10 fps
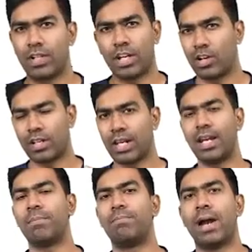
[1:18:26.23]
We cannot
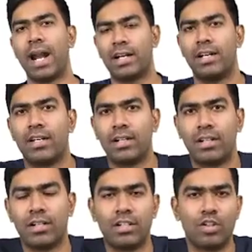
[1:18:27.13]
clearly band it
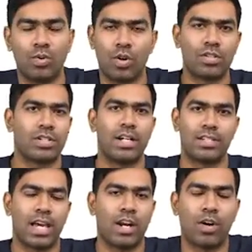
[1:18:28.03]
through our
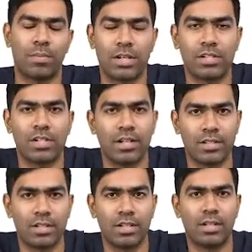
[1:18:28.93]
studies, karyotyping studies.